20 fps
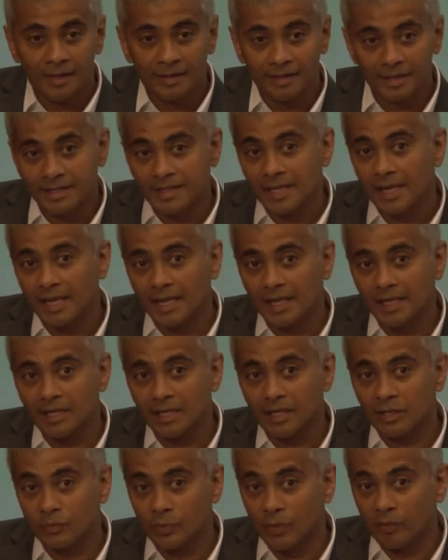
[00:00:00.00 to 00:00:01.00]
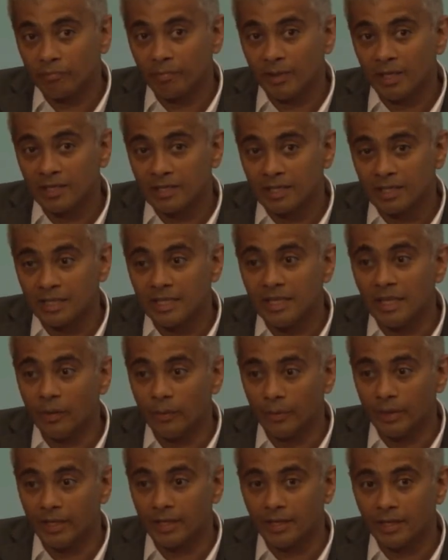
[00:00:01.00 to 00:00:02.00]
The second is we built it
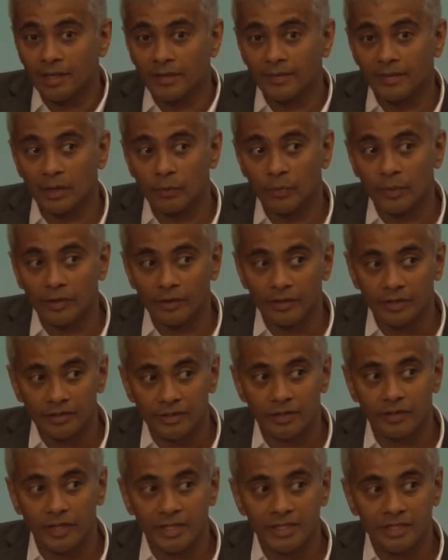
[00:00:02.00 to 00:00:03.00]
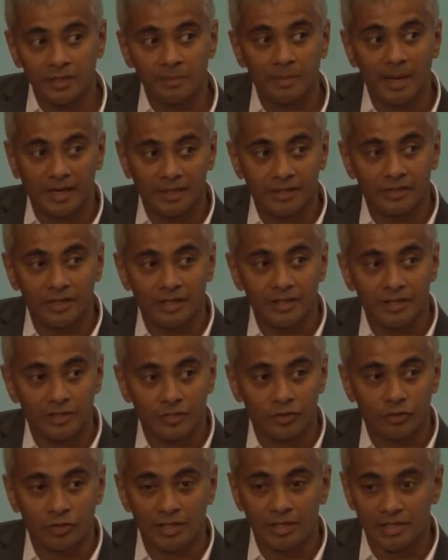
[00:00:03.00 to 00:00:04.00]
knowing that we're going to donate it back to the
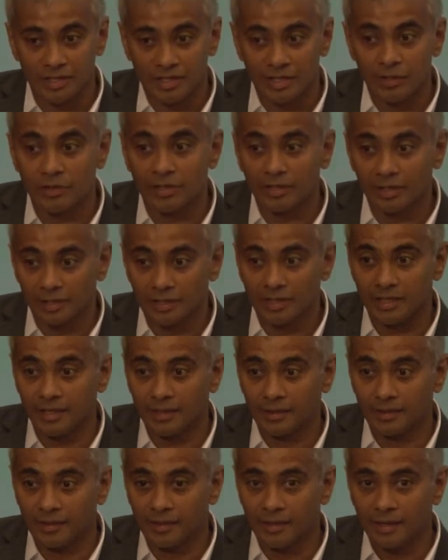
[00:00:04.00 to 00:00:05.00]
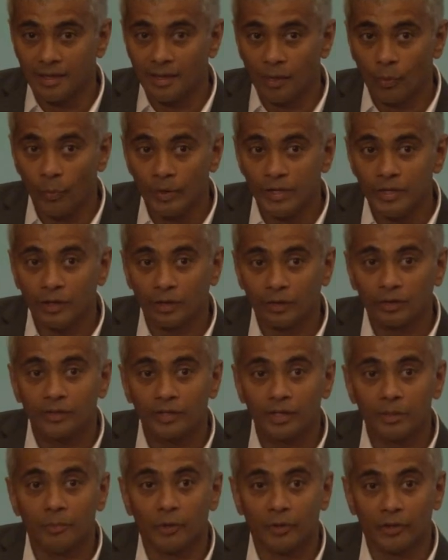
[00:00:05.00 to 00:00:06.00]
industry as a utility. We're not
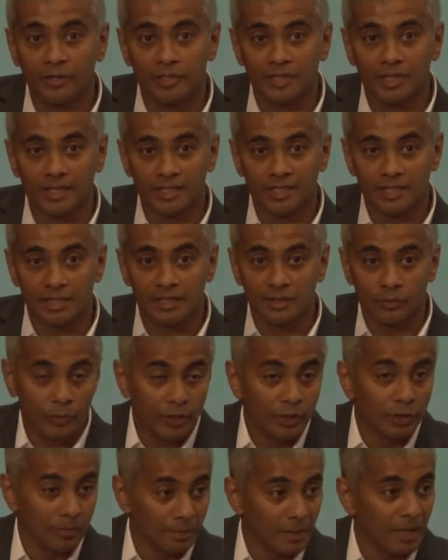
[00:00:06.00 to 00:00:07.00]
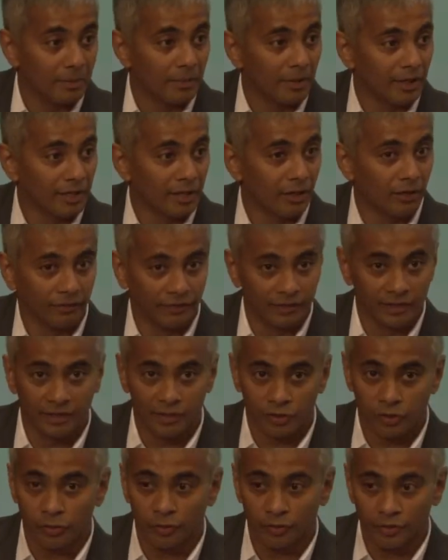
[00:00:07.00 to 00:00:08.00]
going to monetize it. We could make money off it in
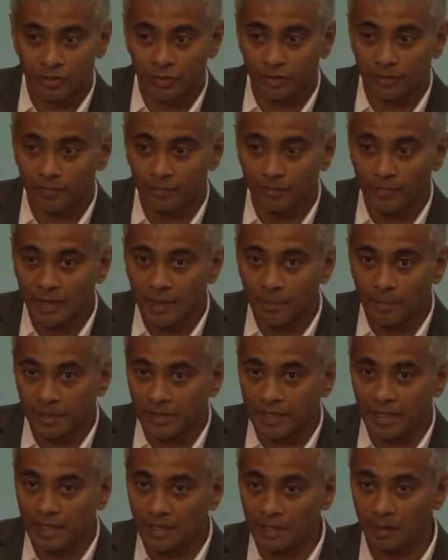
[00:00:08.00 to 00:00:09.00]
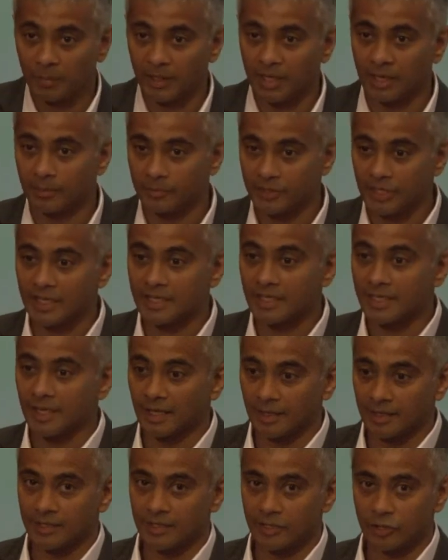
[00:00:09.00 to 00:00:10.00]
the short term, but then it'll become yet
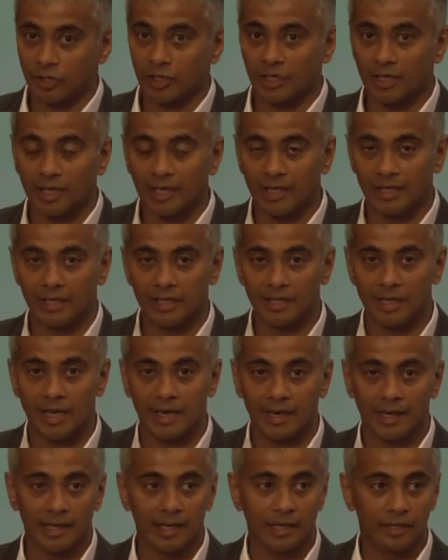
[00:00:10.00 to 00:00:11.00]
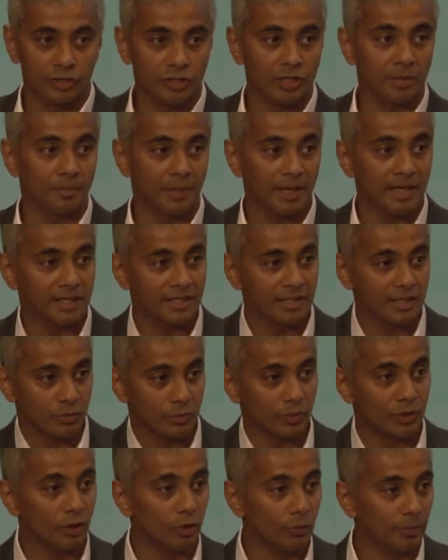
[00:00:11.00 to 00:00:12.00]
another digital island, and our large competitors
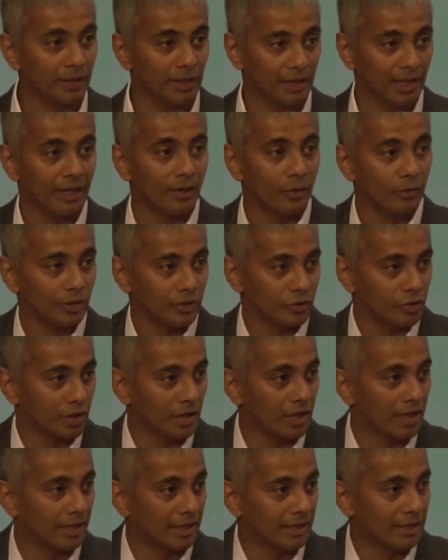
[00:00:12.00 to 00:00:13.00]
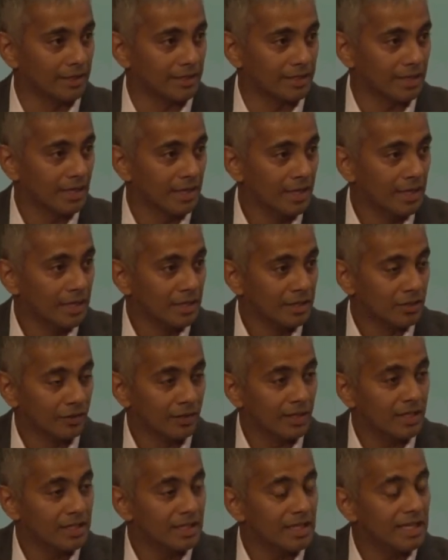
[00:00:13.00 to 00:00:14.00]
would go build their own digital islands. So
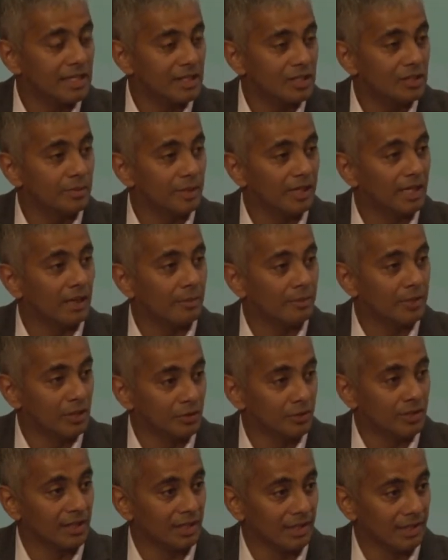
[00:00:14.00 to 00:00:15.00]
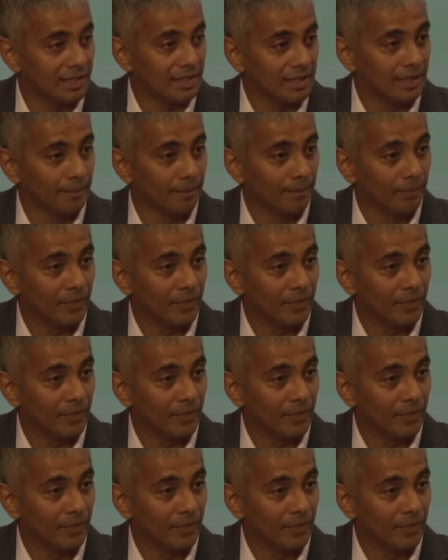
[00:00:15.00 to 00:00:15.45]
this needs to become a utility.